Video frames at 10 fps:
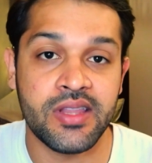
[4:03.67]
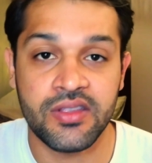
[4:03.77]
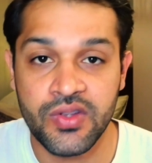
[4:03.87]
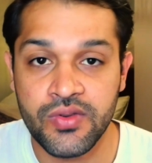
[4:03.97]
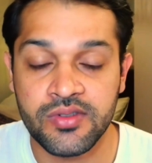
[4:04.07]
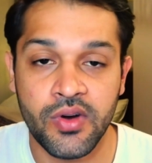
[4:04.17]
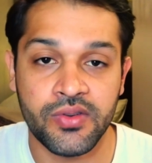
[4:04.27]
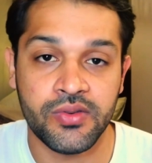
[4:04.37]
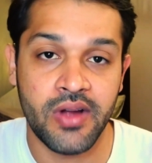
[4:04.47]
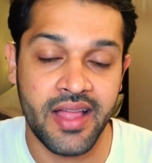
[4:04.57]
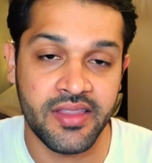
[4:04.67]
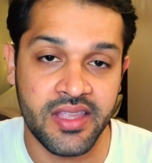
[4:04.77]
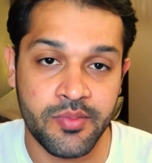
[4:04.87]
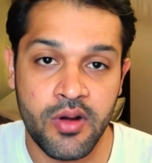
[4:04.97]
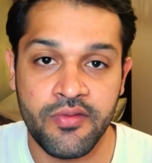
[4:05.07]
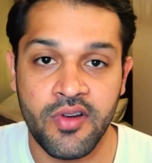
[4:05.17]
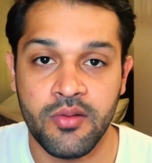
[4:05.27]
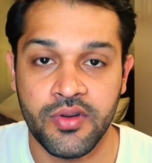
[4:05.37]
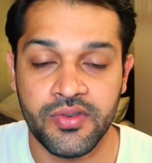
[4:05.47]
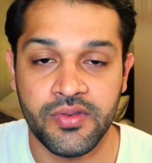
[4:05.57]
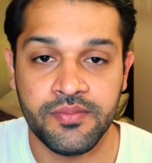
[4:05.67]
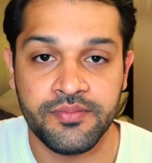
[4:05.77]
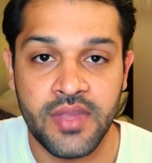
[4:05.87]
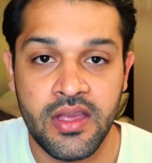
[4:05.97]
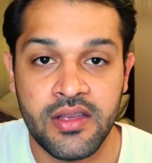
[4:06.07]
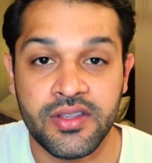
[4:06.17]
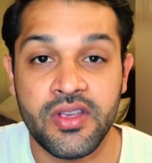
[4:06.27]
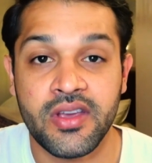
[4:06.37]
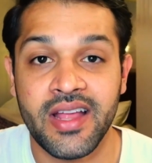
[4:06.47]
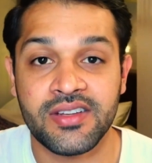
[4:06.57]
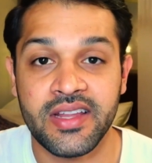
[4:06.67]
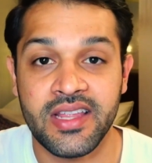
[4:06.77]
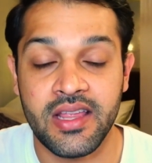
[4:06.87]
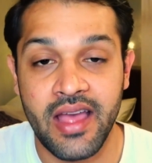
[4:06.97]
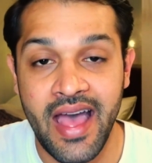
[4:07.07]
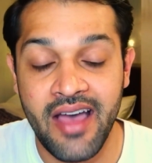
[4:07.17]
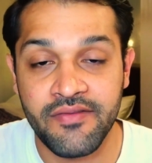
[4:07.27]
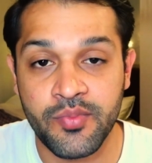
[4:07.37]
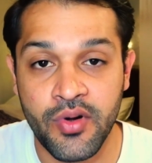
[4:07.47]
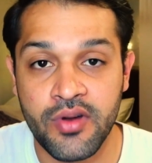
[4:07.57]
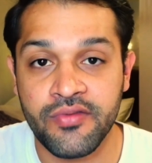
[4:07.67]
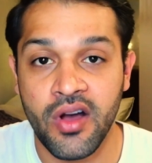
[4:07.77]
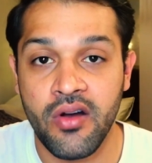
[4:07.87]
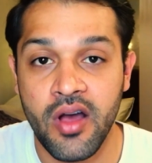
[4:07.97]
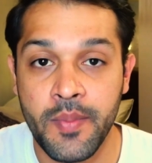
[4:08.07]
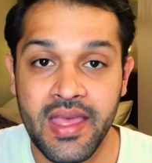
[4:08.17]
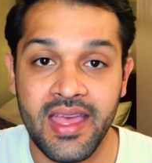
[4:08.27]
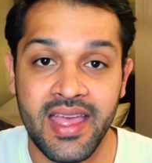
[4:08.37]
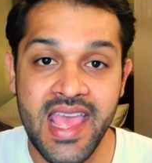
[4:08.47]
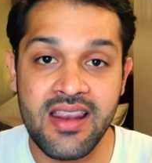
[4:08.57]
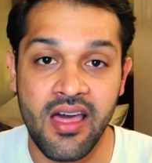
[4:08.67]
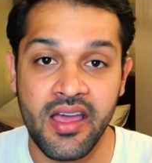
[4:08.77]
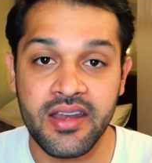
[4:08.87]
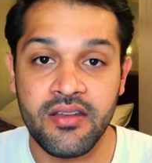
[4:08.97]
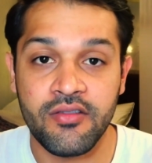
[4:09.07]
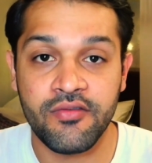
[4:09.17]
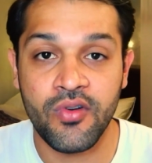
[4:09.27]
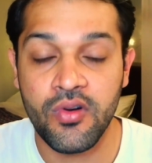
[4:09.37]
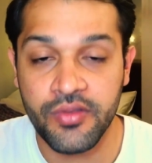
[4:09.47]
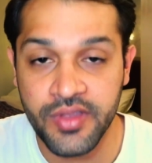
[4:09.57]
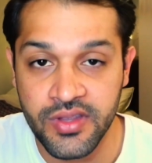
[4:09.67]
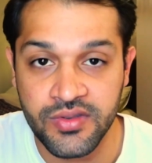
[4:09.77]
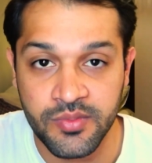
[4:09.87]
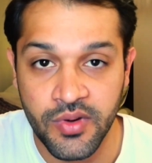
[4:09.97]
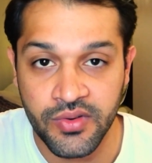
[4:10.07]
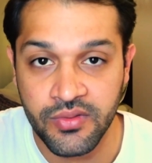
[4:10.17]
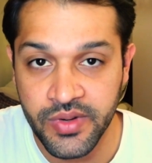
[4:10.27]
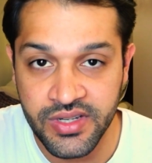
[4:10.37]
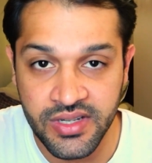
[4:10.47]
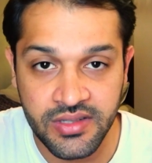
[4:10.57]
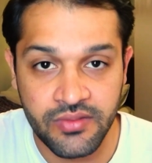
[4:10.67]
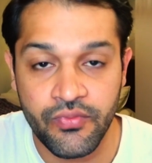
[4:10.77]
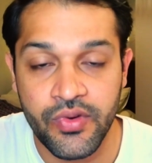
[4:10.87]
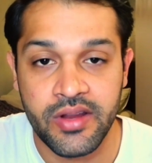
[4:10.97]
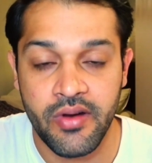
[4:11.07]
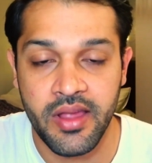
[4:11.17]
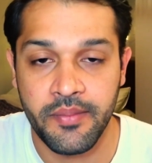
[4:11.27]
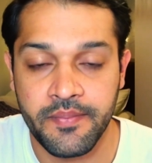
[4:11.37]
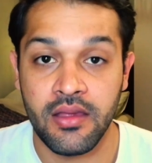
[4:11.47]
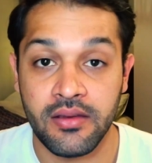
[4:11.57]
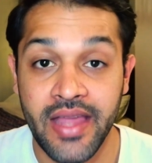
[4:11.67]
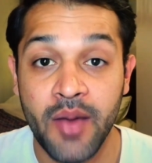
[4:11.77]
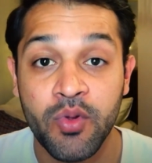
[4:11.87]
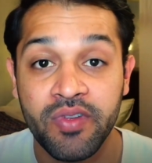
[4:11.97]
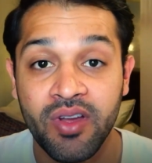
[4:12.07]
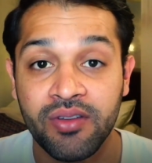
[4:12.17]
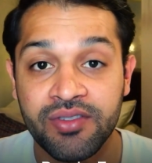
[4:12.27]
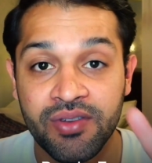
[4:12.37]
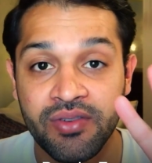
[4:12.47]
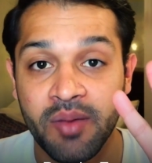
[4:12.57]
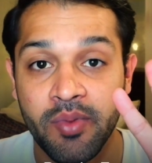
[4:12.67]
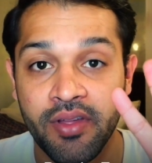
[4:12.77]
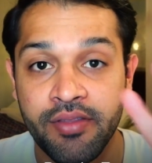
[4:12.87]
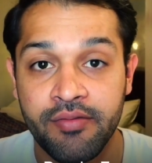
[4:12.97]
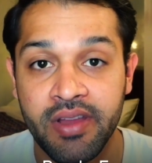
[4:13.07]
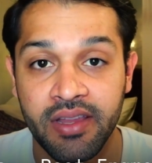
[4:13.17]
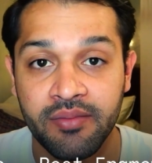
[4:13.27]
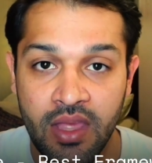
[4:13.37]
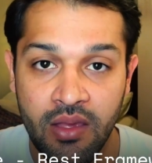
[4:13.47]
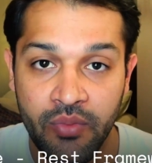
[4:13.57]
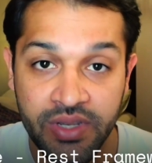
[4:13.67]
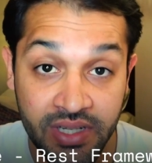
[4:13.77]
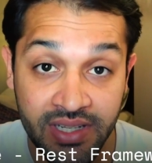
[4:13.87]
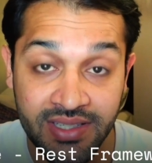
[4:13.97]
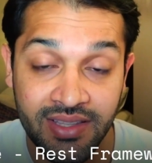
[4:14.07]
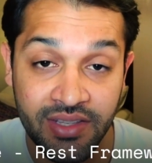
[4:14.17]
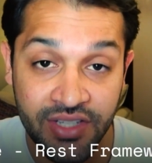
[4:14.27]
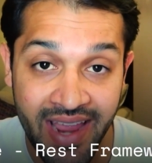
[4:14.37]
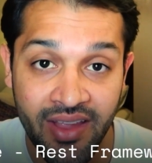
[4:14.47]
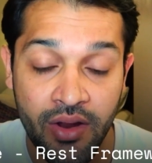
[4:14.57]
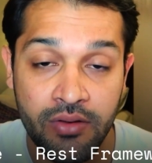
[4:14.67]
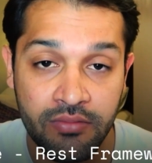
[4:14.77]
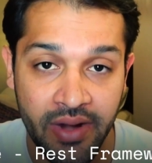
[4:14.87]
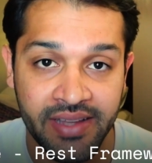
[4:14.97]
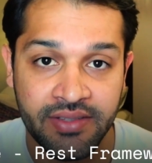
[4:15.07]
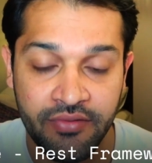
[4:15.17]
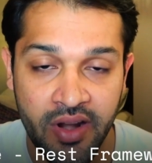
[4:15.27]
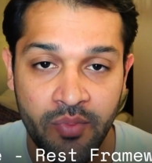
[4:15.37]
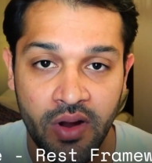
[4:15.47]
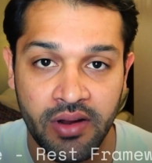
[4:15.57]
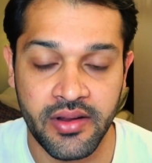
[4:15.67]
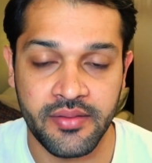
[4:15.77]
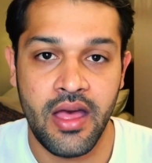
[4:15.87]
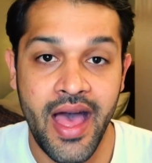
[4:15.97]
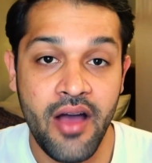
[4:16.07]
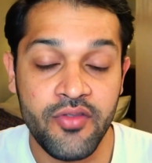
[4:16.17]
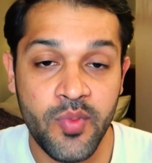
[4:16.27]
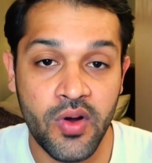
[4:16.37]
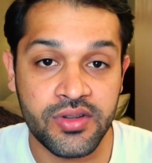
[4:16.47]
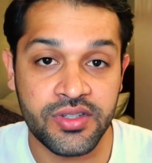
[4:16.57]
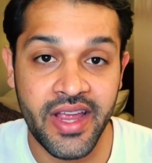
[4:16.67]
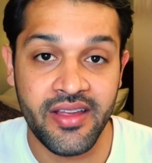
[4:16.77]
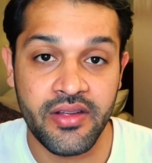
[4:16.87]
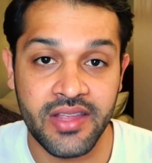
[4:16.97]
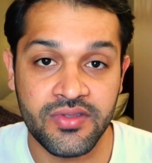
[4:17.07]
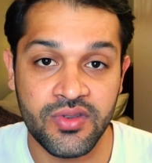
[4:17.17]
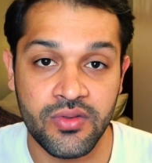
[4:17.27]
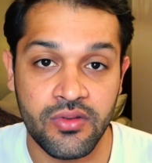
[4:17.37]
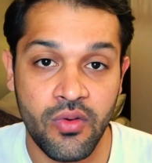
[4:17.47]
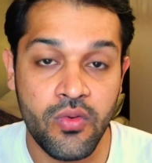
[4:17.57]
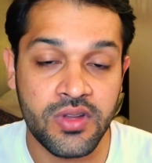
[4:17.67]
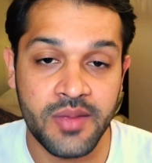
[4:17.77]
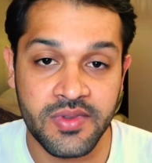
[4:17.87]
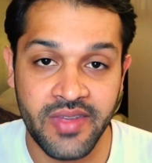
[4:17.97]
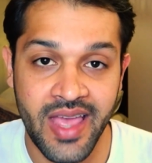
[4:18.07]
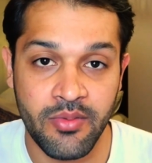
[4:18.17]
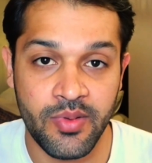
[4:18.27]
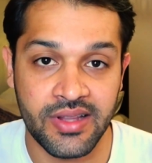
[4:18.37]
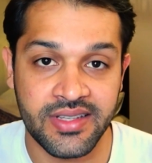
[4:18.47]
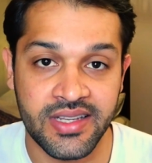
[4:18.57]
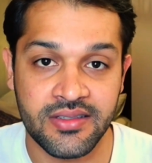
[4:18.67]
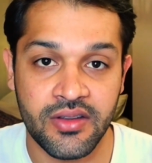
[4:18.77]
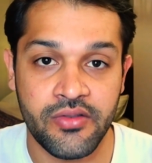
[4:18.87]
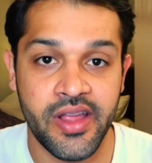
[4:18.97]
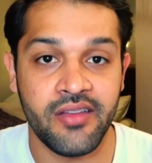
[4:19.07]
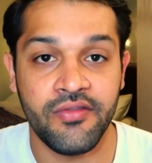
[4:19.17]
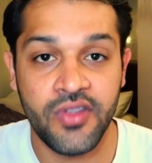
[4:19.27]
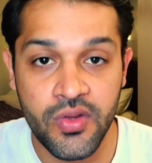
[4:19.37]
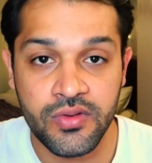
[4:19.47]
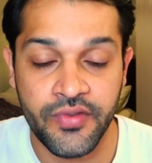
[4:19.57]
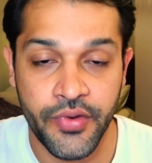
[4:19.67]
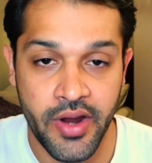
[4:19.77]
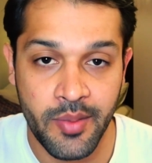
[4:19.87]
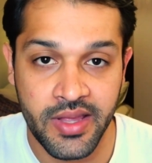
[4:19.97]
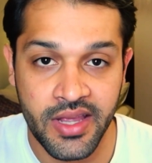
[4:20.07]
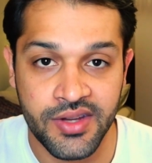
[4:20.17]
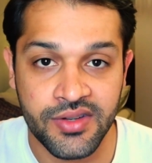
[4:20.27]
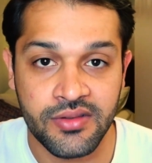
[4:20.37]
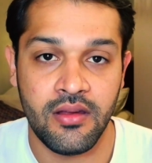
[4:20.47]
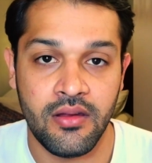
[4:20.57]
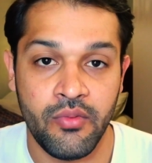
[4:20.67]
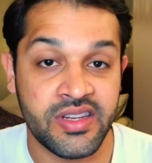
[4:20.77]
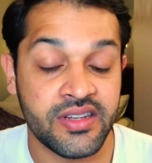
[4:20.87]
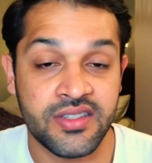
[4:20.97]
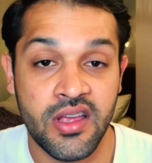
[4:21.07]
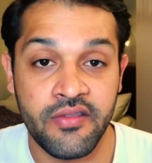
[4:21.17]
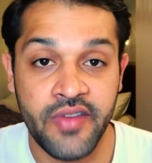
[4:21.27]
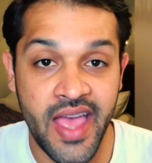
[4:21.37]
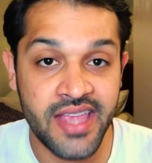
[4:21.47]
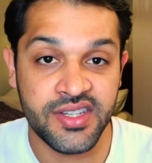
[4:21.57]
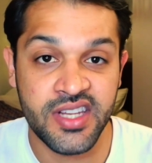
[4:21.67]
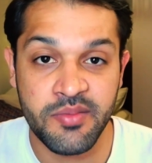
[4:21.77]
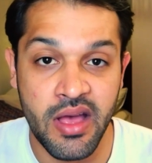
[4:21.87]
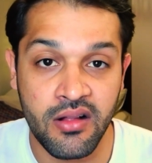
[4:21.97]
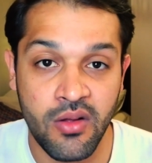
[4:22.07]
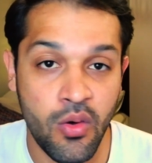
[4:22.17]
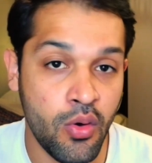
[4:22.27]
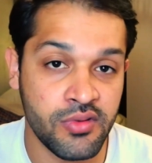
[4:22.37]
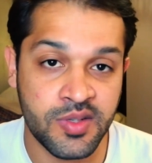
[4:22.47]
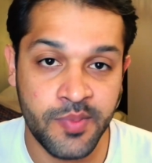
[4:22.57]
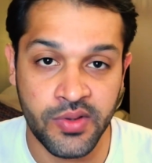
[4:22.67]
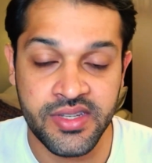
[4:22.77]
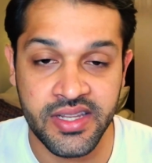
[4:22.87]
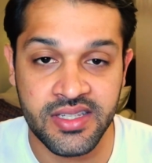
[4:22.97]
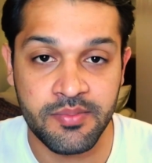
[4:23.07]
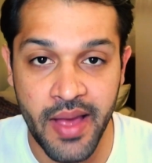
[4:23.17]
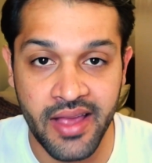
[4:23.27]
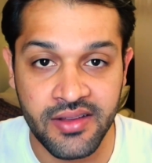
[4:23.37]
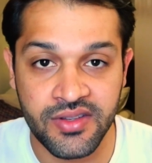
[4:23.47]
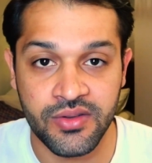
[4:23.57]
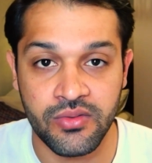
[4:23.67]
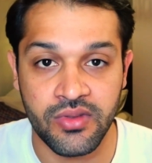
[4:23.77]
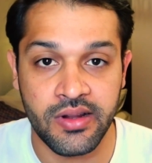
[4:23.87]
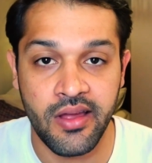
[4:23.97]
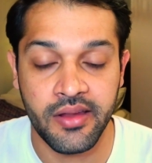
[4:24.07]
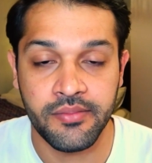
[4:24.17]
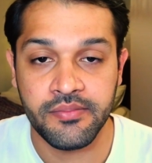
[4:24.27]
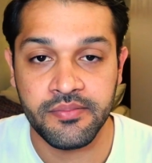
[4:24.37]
the user model and the profile model. So you can actually have the profile appear inline for the user model, which is really great. Now moving on to number three, which is the Django REST framework. Out of the box, Django gives you all types of capabilities to create views for your application, which can serve HTML or responses back to the client.